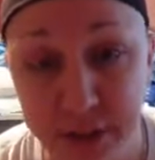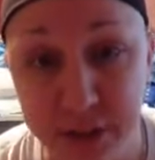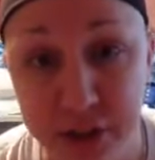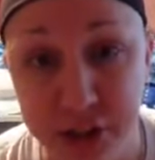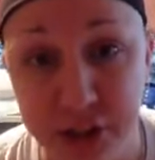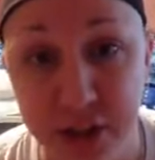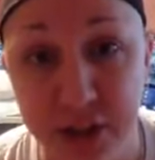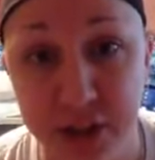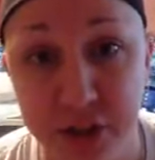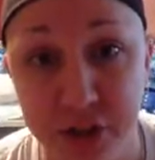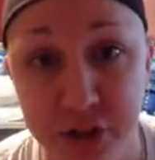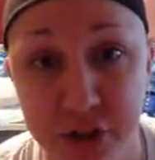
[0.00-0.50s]

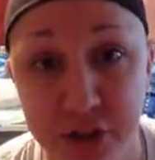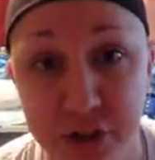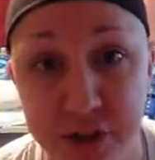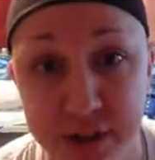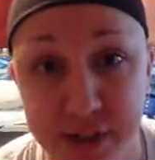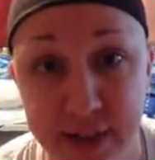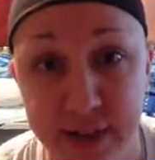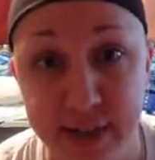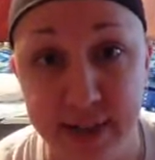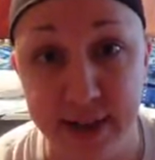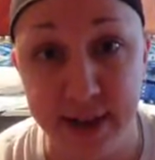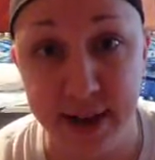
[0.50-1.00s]
change your
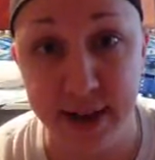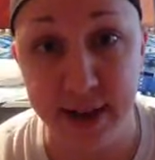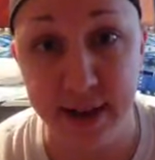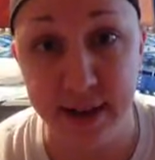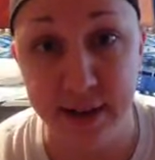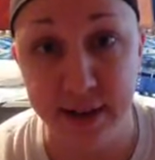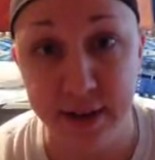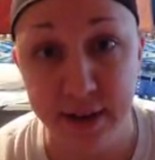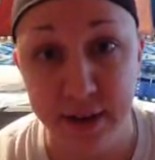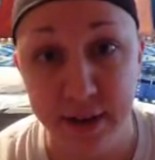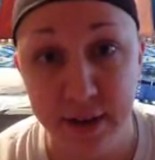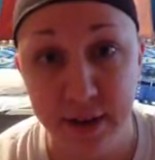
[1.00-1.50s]
DNA.
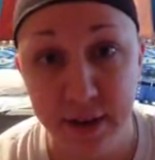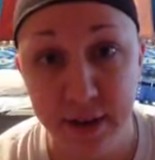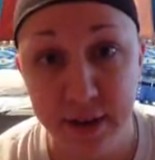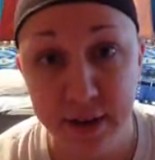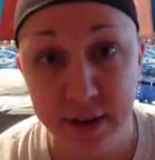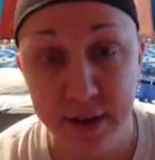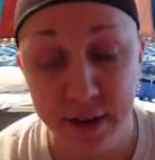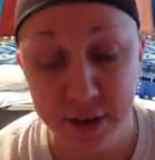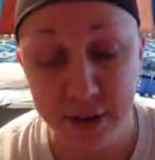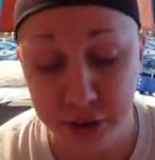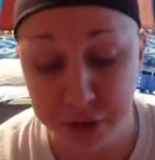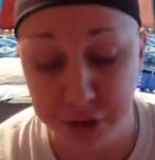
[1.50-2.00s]

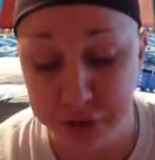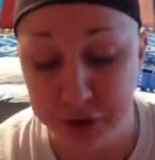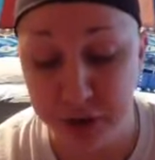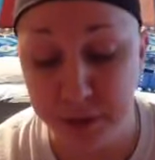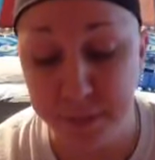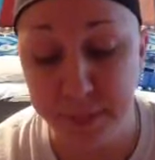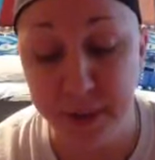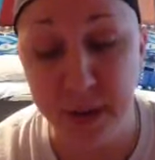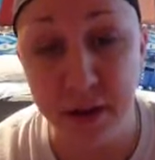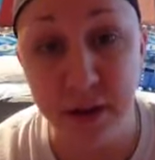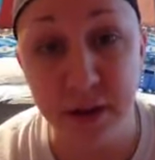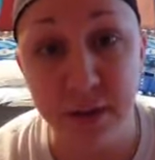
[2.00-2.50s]
And you're going to
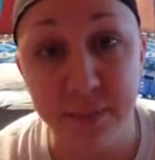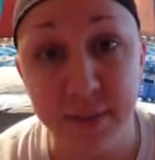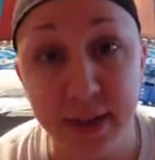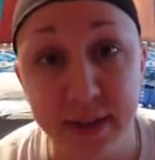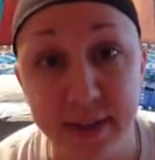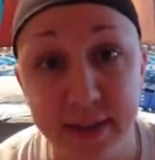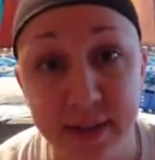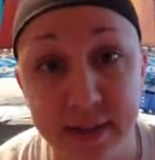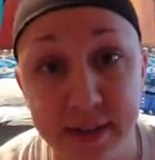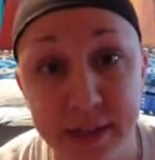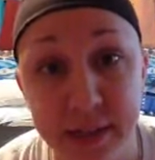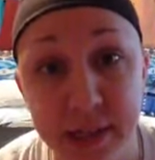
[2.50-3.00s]
become
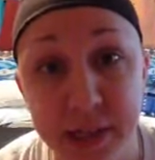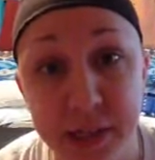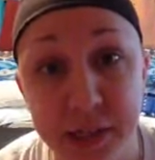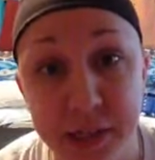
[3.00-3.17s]
like the seed of